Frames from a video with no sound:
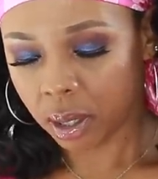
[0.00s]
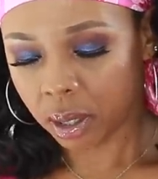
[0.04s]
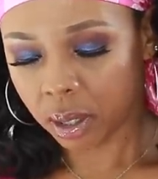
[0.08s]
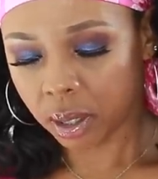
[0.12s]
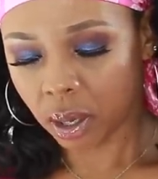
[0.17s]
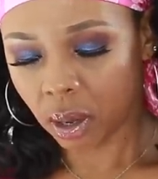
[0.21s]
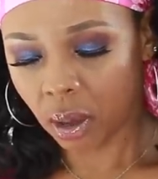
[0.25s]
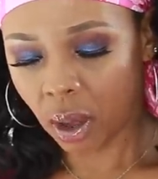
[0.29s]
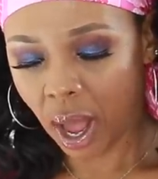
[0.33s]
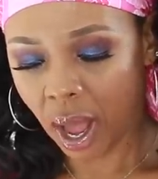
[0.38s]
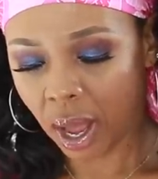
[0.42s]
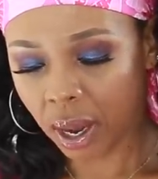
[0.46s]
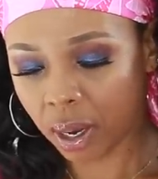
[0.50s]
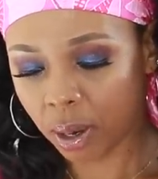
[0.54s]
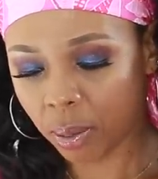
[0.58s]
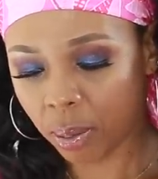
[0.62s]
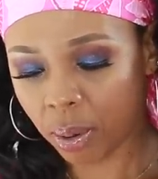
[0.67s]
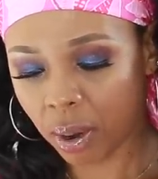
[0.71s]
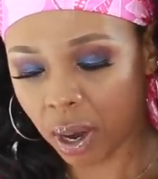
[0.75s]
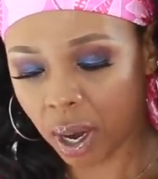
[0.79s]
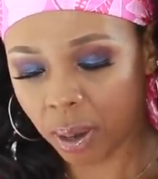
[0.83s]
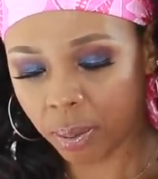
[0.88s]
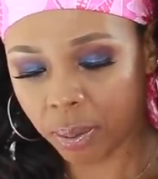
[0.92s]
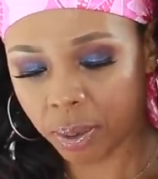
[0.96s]
so i could
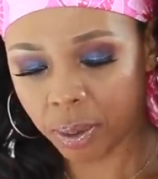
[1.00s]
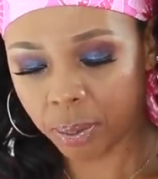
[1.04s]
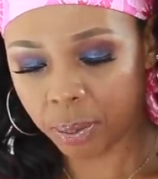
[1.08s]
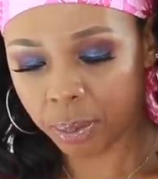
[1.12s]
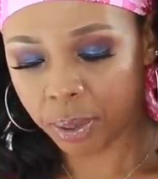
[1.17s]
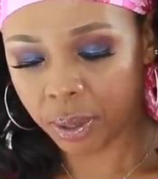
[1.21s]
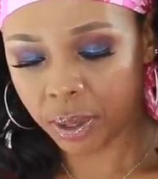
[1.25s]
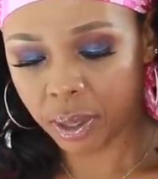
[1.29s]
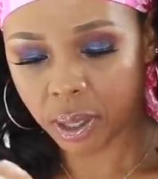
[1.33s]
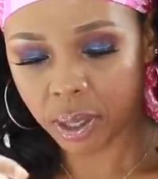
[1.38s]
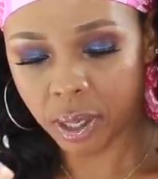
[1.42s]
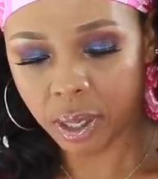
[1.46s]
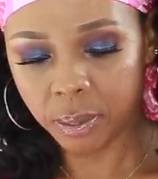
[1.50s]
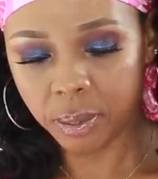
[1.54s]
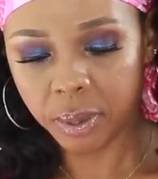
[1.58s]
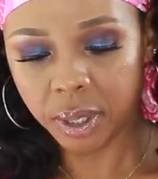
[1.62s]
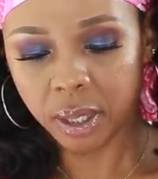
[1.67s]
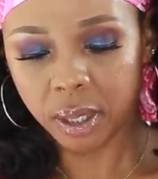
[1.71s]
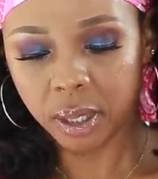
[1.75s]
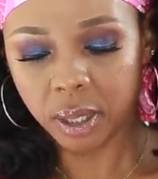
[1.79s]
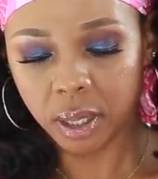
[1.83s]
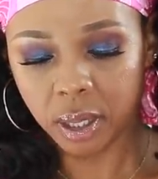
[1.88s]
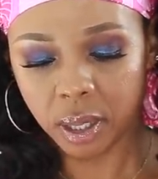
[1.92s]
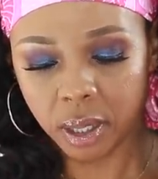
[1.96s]
probably put let me
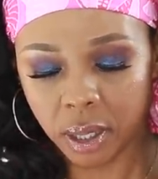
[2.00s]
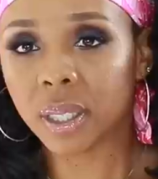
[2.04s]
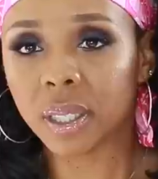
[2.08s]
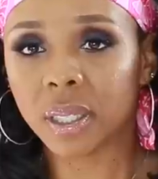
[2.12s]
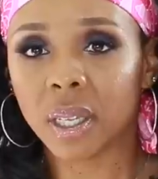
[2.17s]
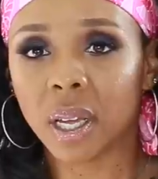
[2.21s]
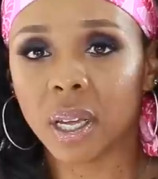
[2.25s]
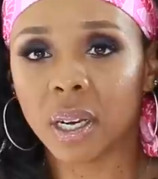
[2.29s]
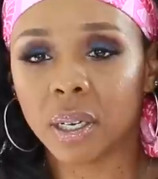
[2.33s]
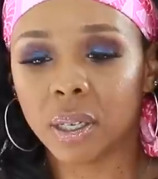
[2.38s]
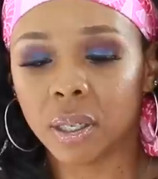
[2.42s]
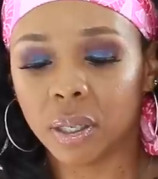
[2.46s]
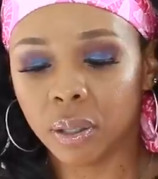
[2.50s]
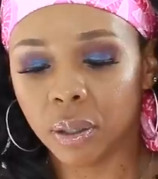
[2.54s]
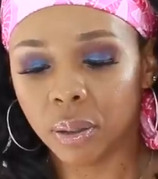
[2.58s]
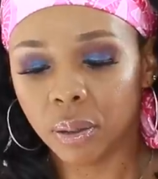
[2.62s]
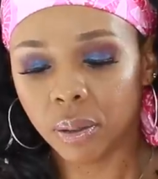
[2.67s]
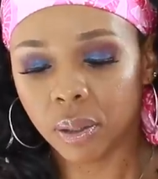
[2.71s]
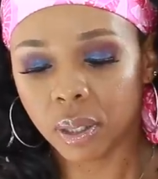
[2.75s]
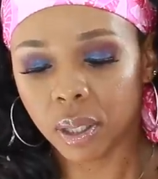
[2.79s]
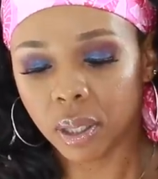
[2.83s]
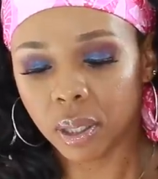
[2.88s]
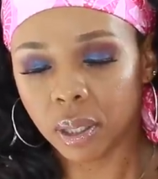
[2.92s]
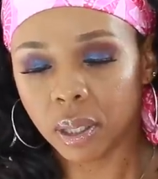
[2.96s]
see instead of
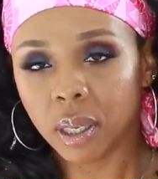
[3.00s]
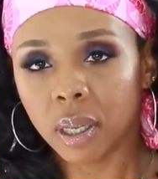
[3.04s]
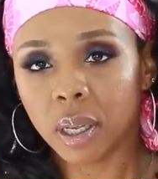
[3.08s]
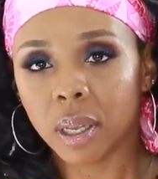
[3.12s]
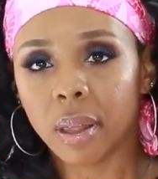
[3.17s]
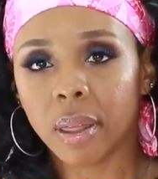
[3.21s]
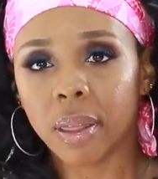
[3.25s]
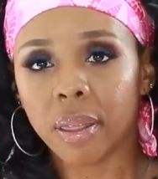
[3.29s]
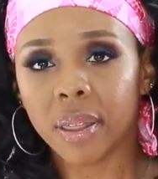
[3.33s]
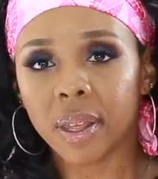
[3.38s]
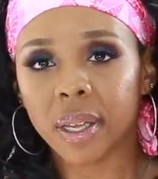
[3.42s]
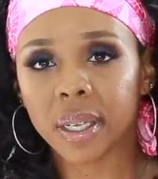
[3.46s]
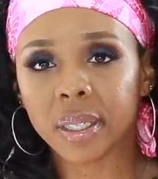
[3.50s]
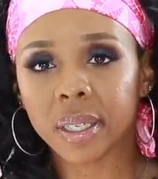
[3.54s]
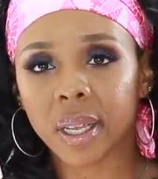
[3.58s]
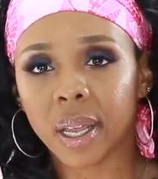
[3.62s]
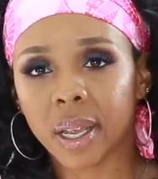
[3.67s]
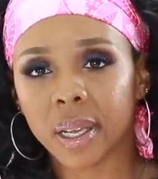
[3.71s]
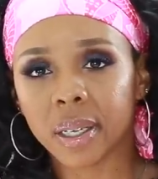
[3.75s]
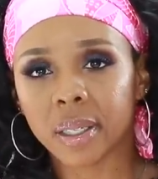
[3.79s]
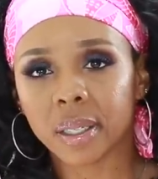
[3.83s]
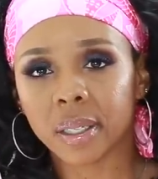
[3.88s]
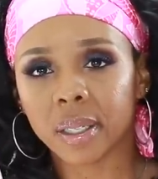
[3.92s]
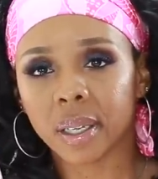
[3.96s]
using this
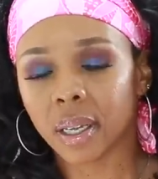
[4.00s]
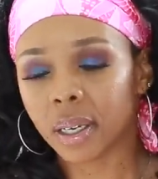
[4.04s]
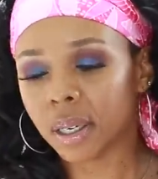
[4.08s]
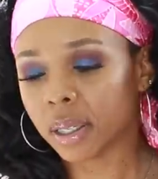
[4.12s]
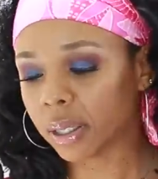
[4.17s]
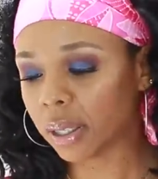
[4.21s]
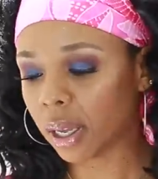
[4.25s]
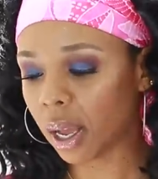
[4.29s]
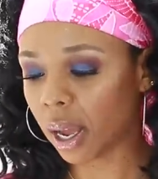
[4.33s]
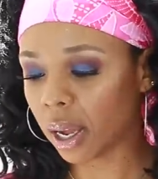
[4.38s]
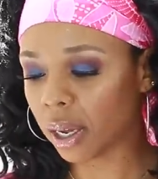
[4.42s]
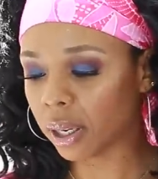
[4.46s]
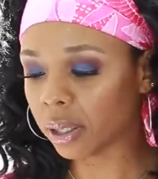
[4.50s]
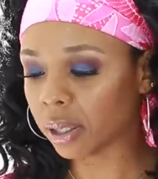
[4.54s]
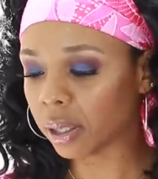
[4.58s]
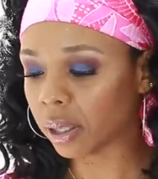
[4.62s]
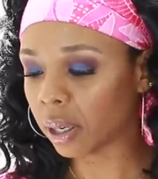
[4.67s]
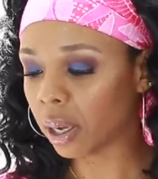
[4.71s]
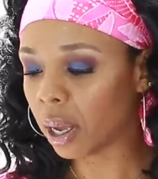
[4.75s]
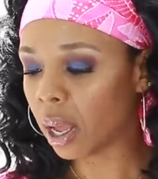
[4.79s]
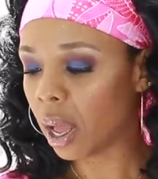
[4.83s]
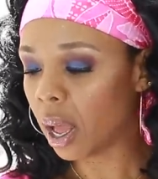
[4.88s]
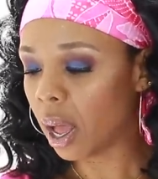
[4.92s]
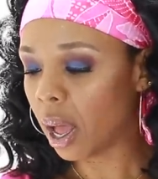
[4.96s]
hand
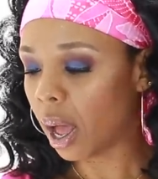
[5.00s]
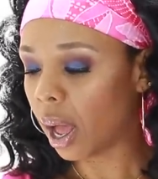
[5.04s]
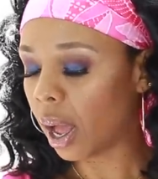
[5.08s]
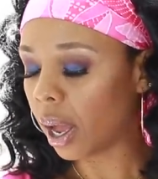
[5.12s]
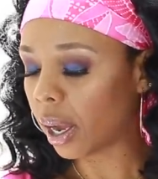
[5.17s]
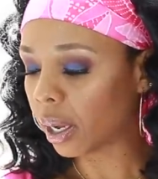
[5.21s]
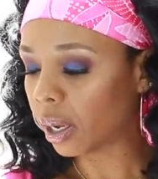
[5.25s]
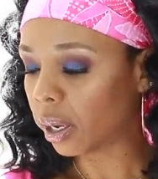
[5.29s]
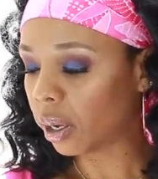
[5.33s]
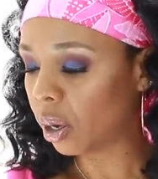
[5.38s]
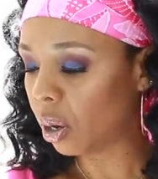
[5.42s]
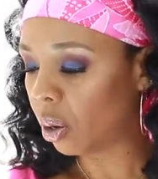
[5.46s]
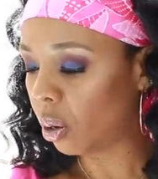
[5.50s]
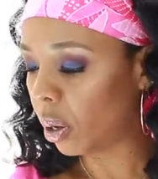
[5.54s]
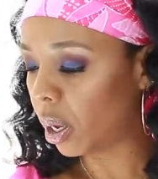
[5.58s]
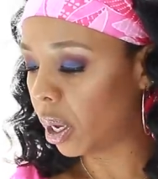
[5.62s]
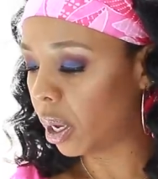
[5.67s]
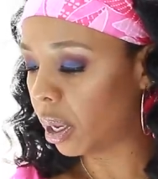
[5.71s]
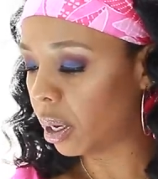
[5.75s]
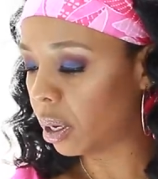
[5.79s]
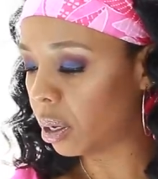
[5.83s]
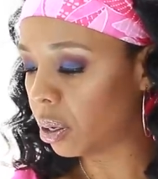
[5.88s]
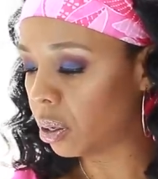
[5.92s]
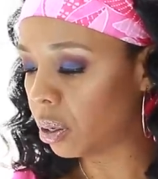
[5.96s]
sanitizer I can go
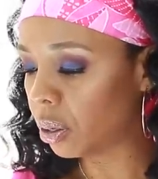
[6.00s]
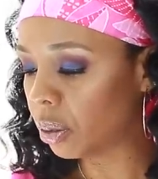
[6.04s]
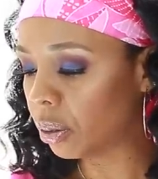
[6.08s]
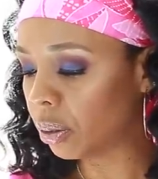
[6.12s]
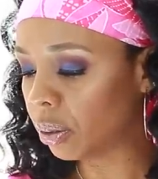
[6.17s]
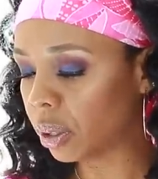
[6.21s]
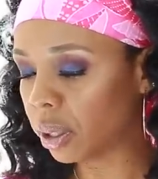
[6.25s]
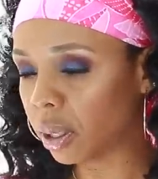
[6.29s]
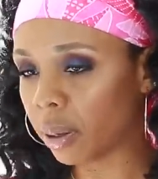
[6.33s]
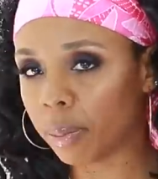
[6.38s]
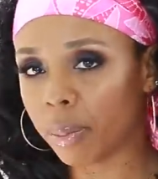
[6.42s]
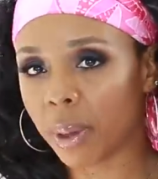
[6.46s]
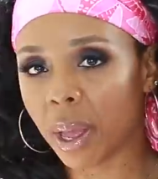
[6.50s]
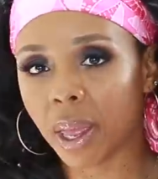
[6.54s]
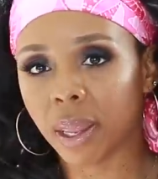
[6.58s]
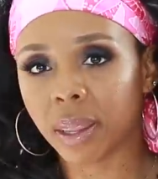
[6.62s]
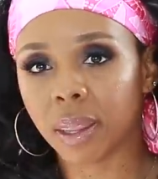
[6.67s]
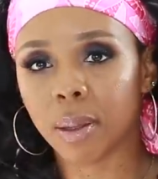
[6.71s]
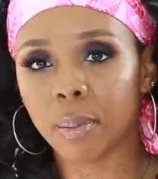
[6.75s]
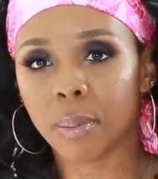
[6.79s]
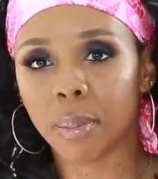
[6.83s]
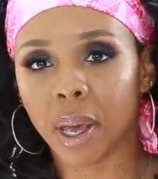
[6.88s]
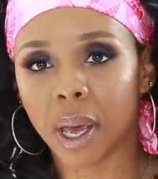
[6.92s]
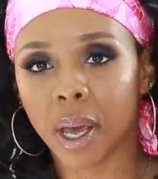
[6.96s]
ahead and use the
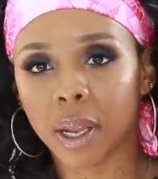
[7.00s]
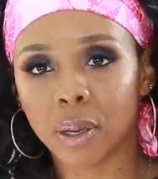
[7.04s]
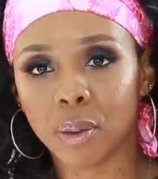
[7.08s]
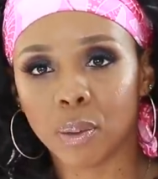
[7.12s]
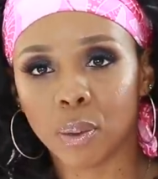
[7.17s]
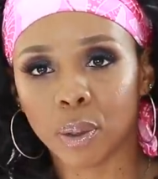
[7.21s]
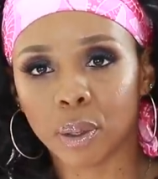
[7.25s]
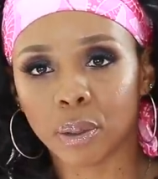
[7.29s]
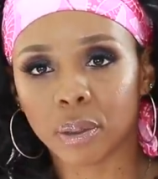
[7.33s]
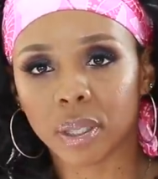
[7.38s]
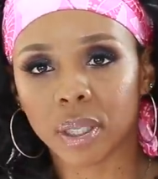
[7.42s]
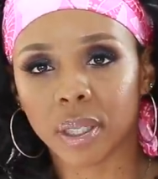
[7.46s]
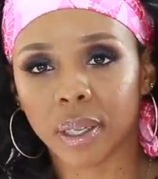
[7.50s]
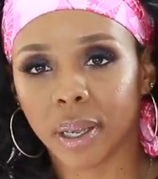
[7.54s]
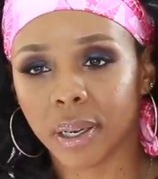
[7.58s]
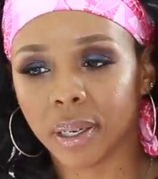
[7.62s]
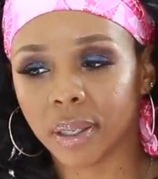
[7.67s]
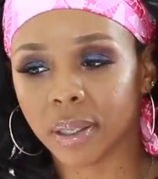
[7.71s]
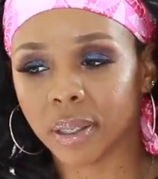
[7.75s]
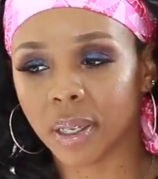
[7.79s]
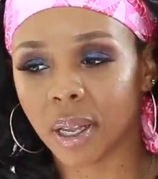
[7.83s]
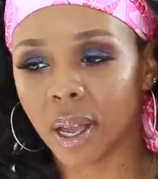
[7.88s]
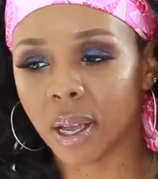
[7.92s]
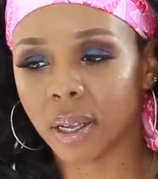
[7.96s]
Bath and Body Works
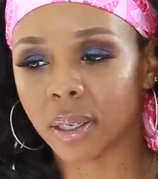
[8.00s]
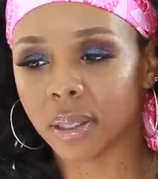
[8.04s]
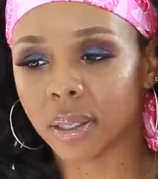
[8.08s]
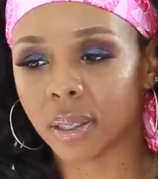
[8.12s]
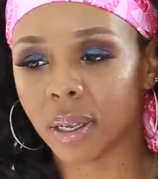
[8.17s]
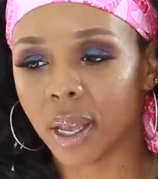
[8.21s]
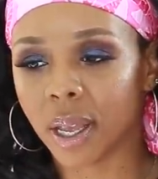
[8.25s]
sanitizer,